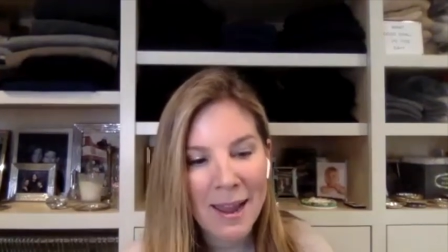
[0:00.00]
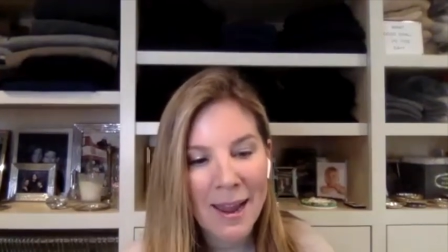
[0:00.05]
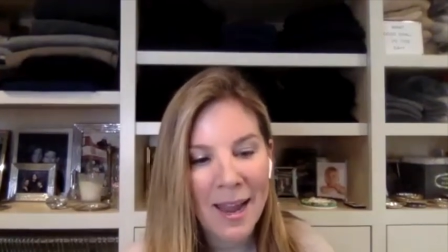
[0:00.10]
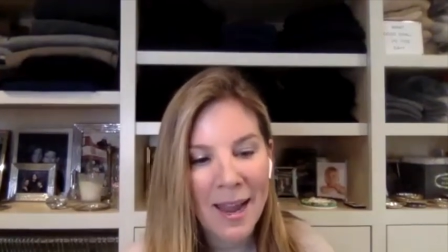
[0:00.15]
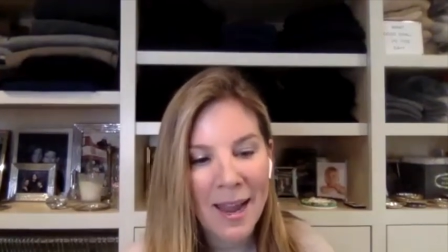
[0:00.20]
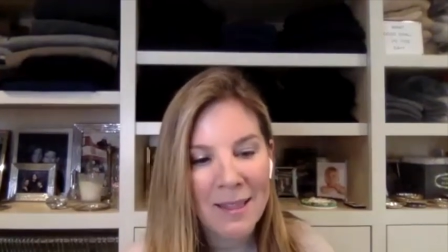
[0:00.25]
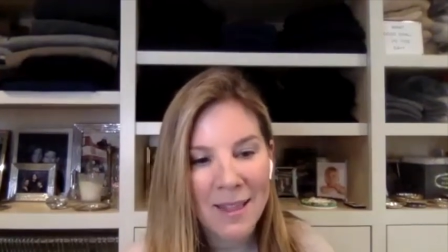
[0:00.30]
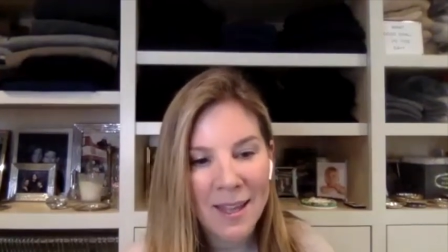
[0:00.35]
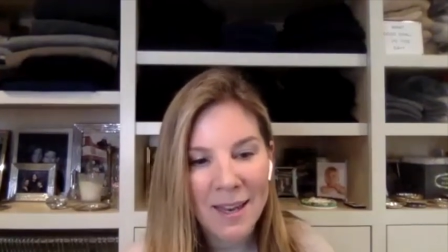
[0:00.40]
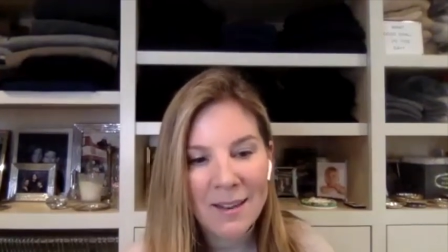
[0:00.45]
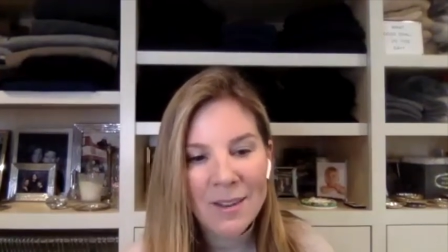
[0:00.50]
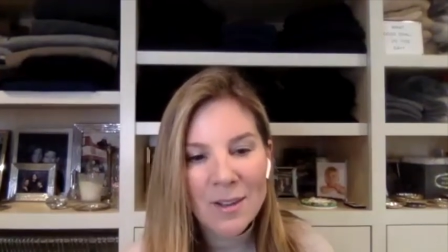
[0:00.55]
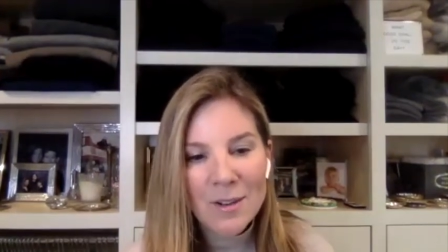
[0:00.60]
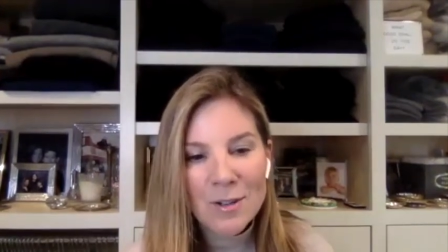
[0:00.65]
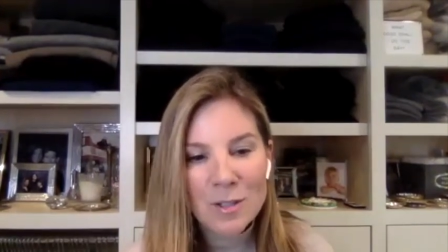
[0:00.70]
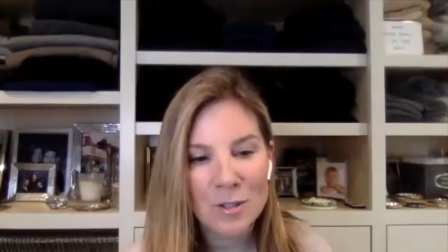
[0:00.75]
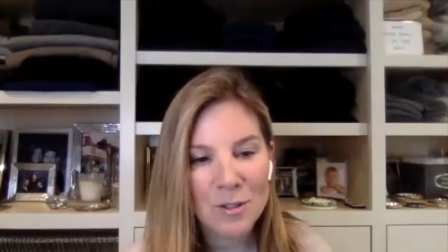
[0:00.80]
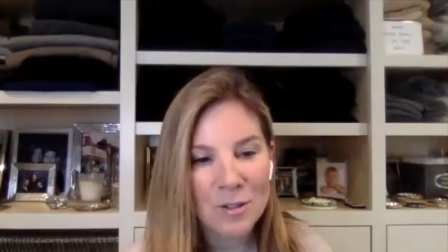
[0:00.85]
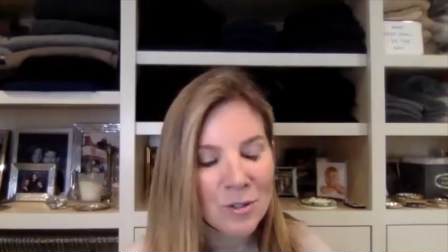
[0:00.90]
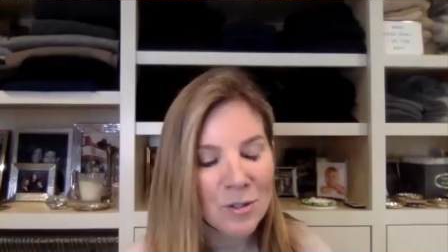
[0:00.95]
And then
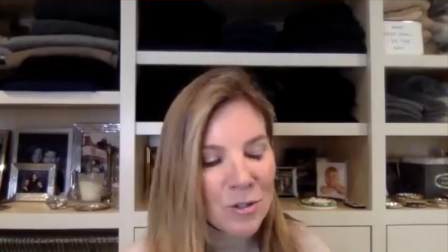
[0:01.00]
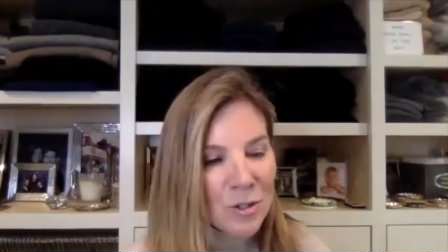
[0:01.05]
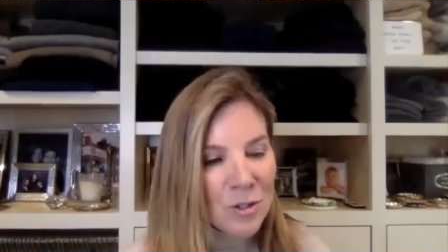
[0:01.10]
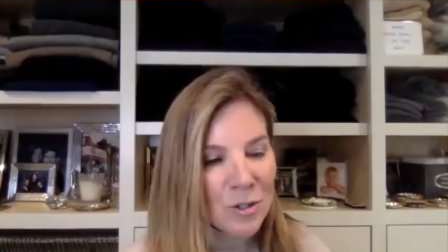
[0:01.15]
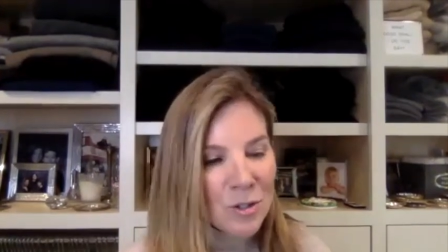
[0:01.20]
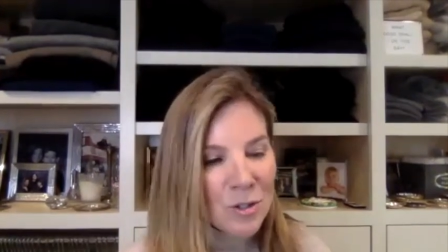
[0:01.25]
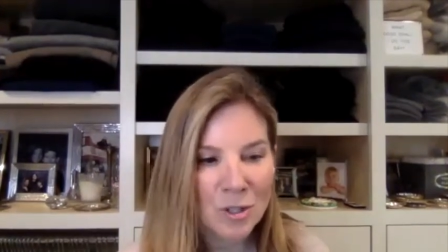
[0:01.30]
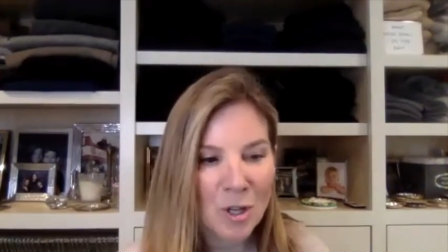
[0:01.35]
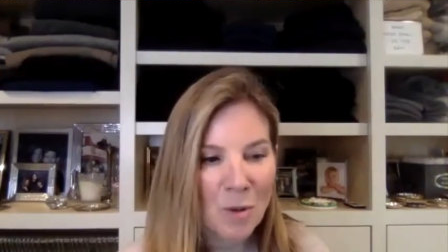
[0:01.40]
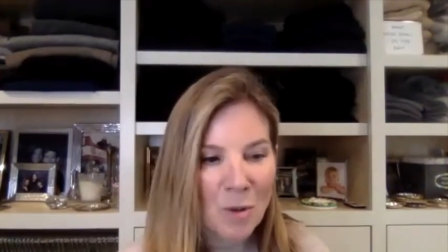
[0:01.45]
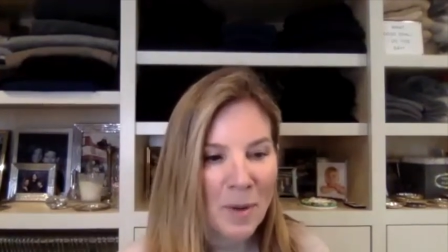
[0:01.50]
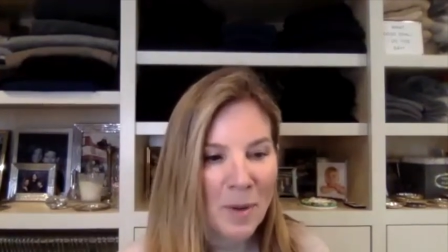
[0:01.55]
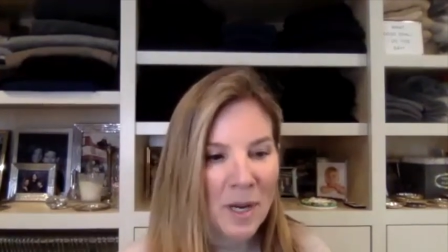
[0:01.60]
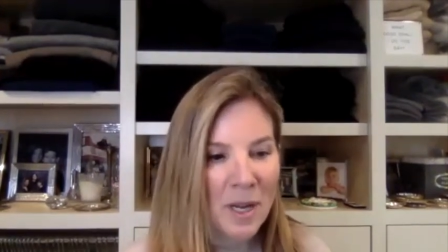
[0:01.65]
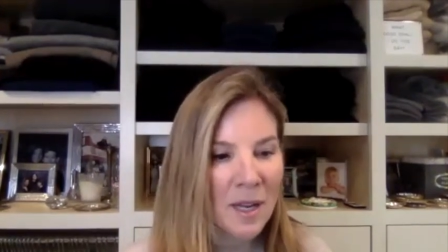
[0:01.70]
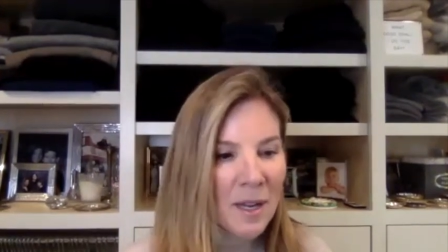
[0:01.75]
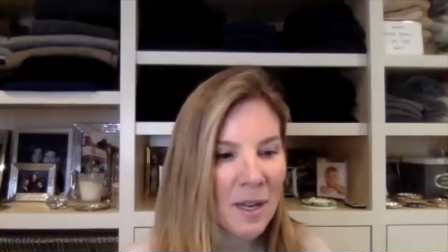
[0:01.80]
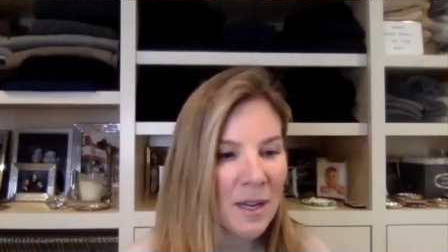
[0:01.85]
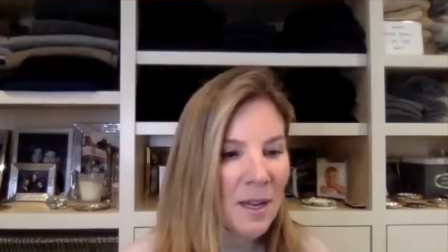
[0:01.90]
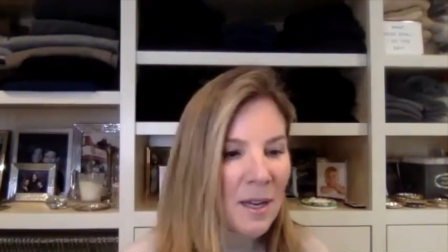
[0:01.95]
there's just so
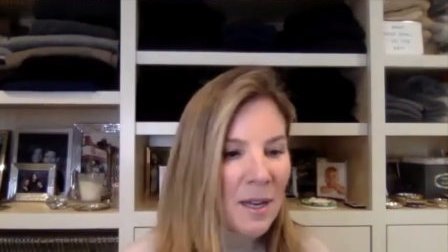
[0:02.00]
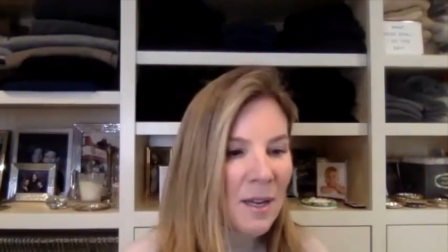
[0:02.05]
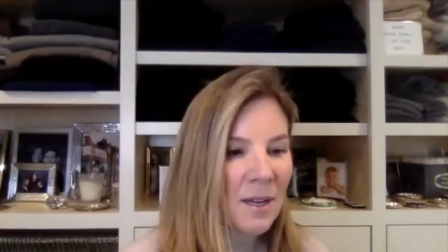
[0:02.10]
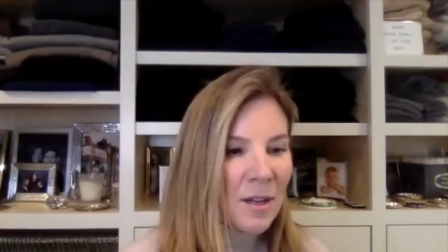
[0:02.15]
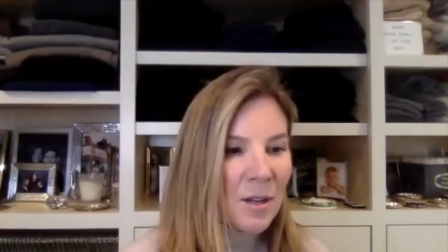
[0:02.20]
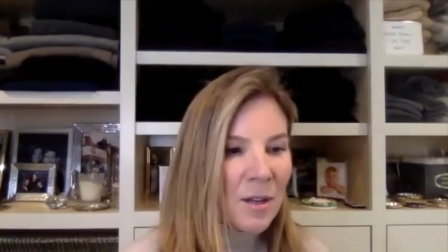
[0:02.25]
many